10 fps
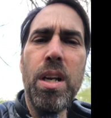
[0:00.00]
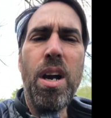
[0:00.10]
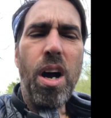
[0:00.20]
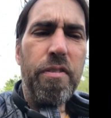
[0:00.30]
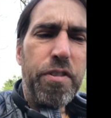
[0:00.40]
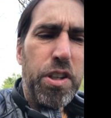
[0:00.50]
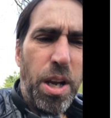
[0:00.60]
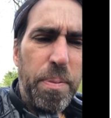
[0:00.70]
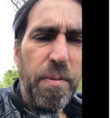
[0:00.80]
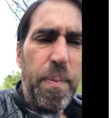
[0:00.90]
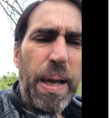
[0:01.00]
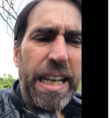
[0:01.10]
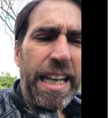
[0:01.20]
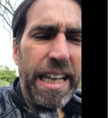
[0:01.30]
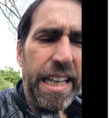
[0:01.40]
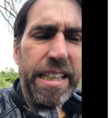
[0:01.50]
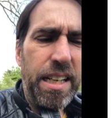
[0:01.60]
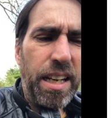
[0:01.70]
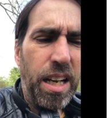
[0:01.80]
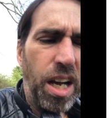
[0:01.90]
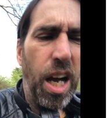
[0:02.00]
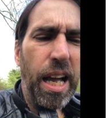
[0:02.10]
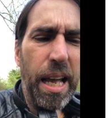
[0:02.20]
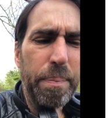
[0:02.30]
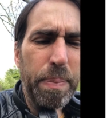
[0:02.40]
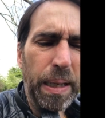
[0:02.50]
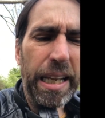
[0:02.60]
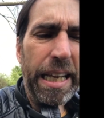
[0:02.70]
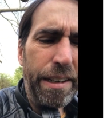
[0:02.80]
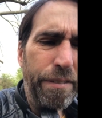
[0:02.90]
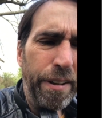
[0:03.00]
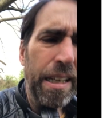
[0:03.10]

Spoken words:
Off the top of my head, I believe